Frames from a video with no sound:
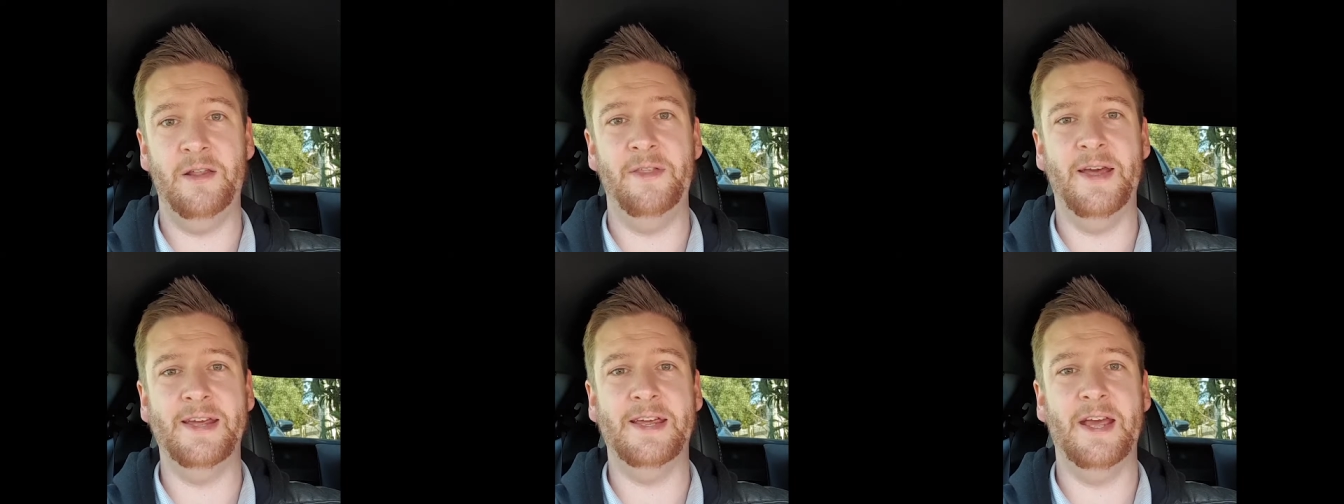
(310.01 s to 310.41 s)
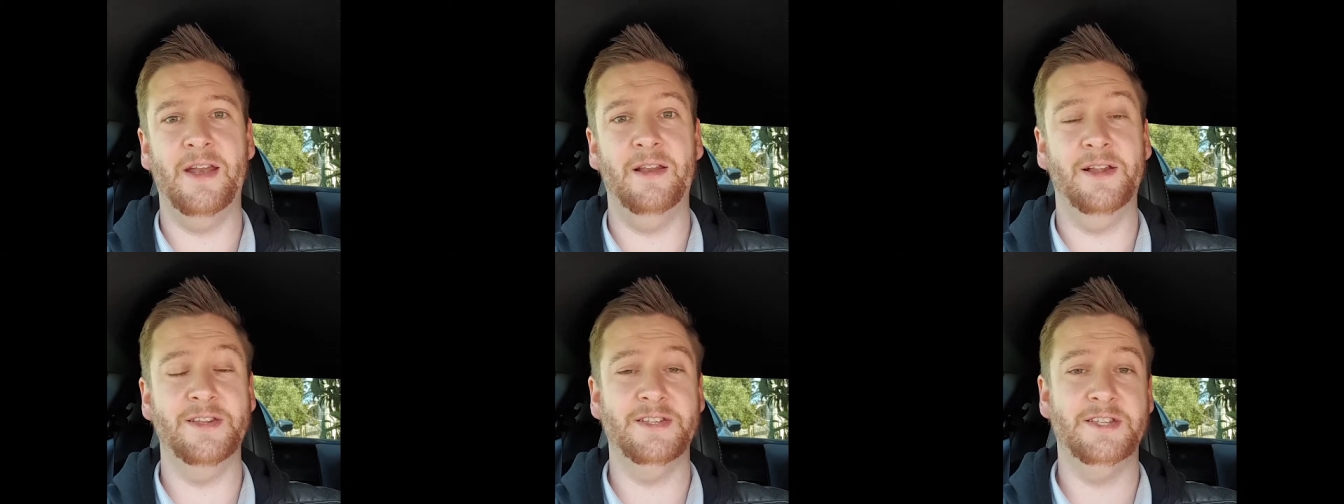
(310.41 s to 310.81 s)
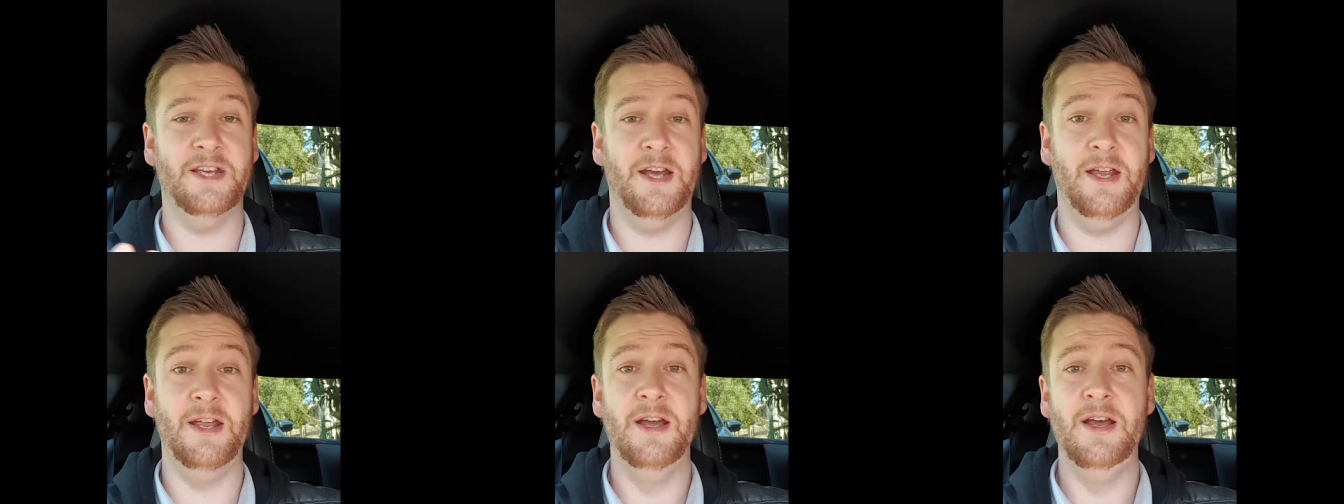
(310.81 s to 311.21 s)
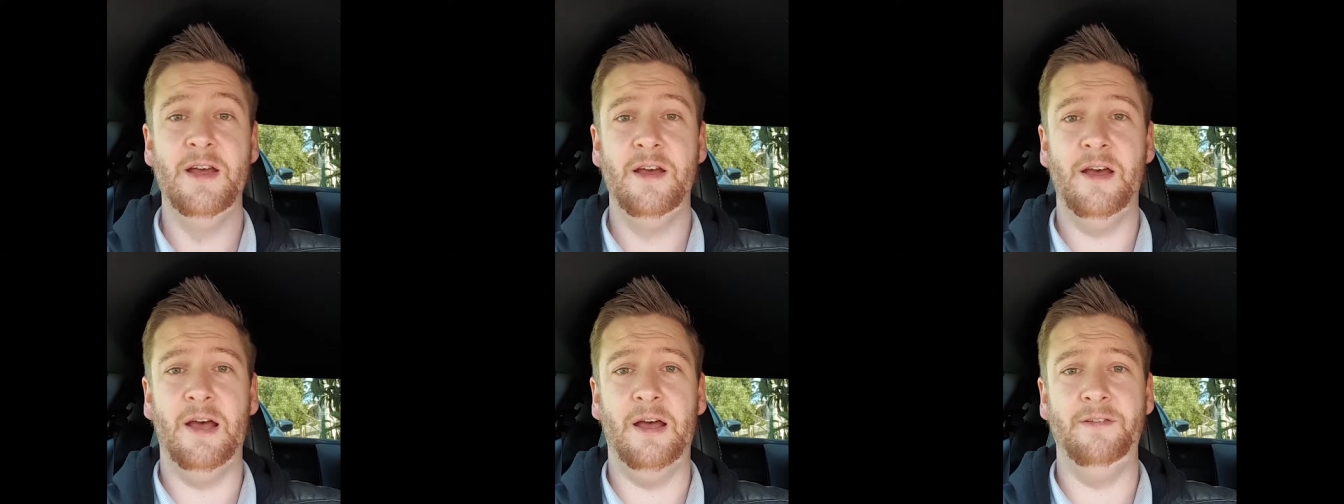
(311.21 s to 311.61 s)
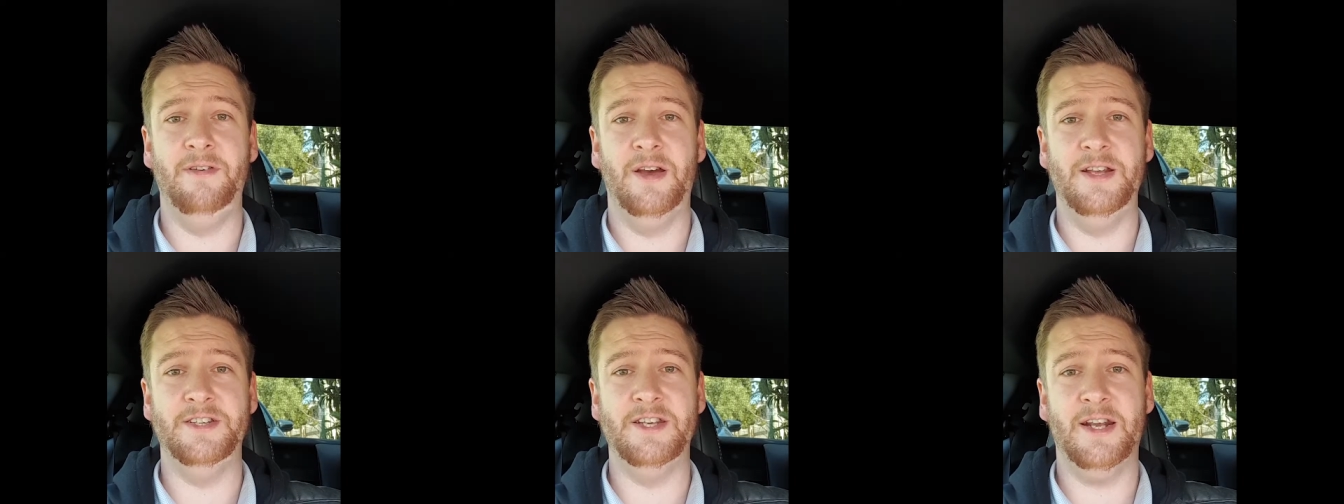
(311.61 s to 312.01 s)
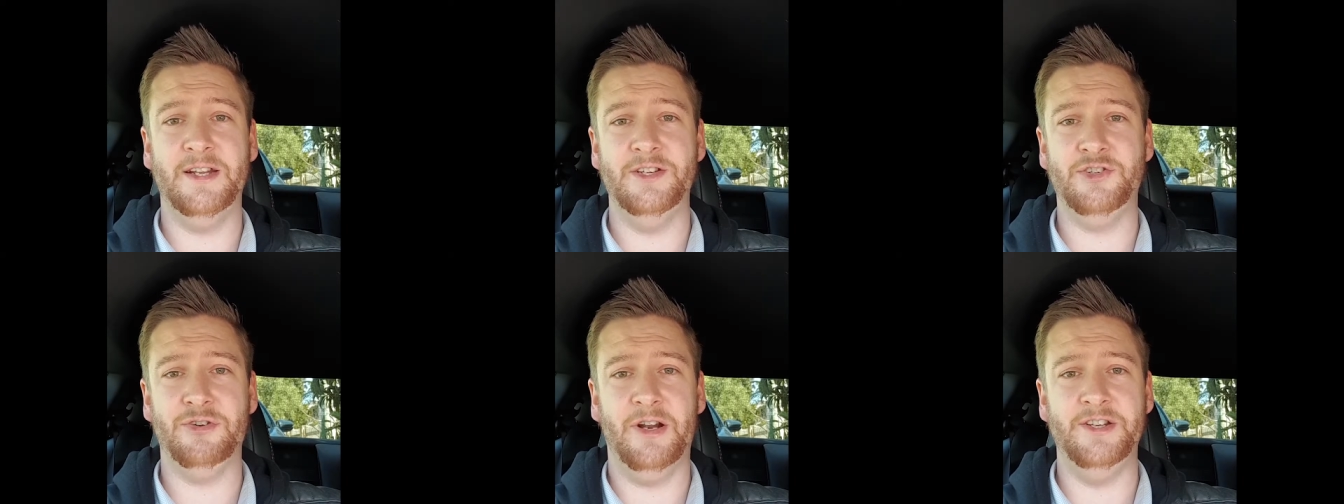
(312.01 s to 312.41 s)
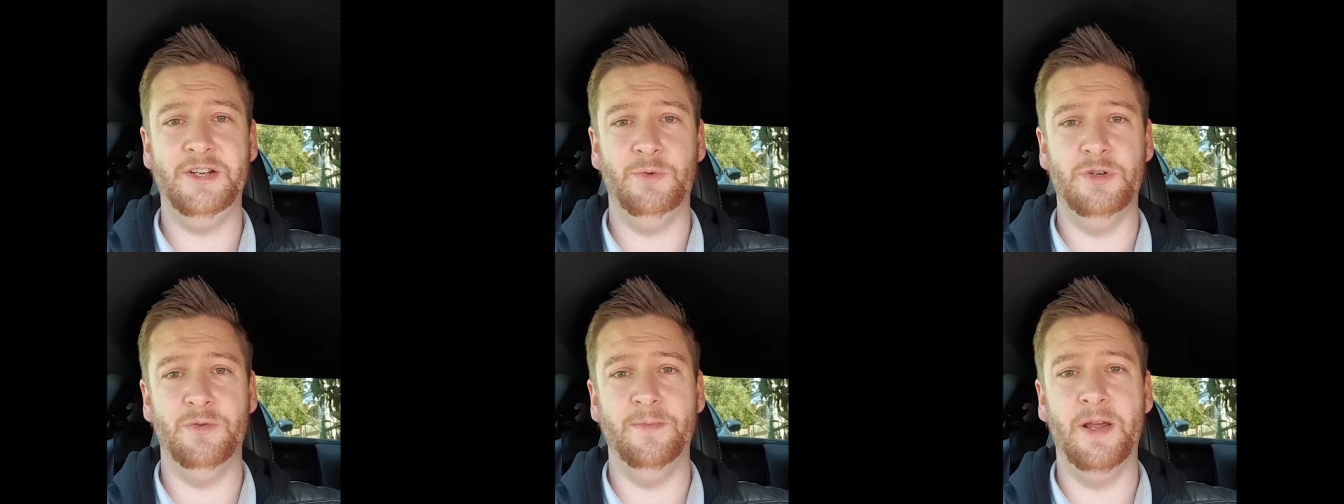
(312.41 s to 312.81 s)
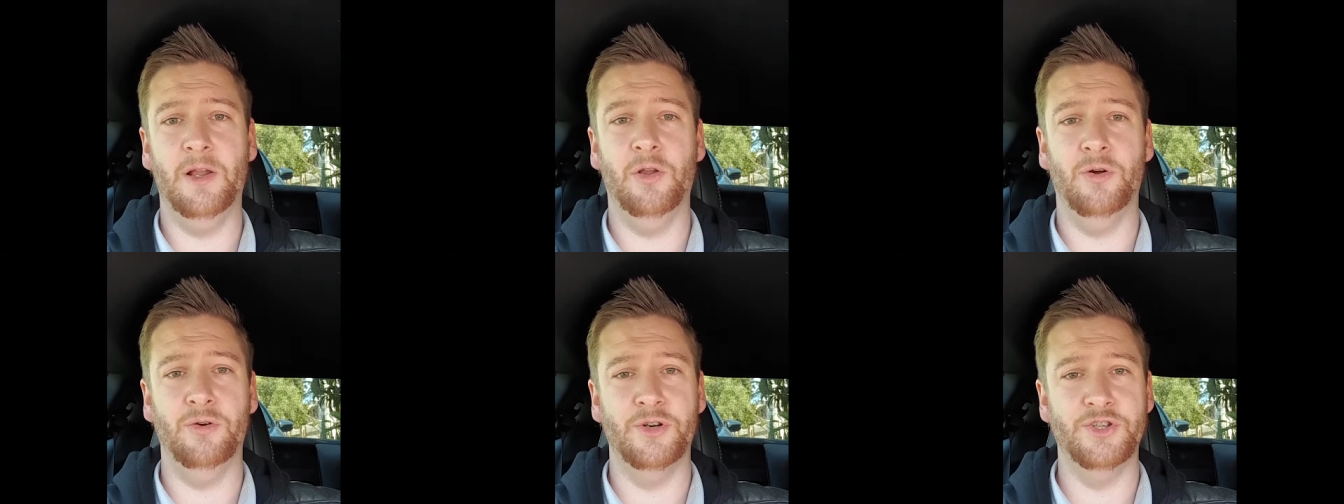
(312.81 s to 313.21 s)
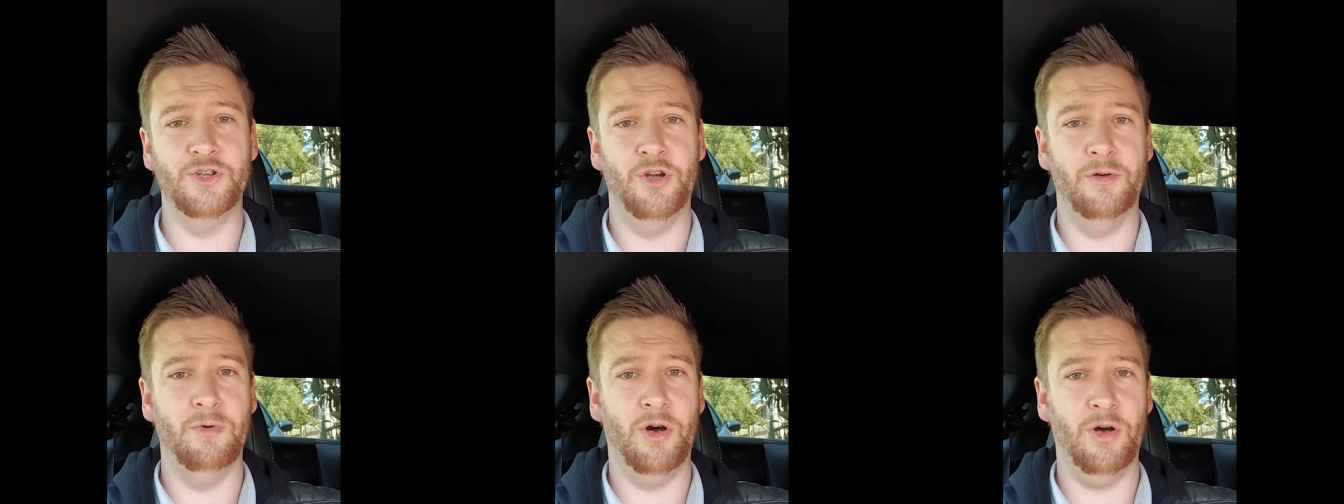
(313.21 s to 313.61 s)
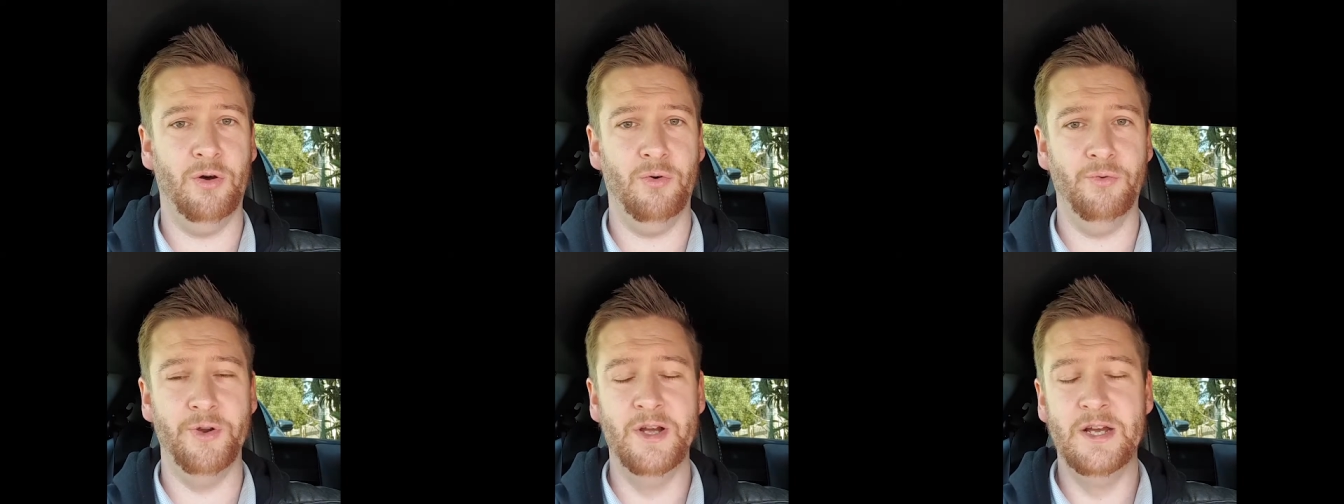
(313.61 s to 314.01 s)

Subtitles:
They can, let's say, have a second strategy, which would be a longer-term hold.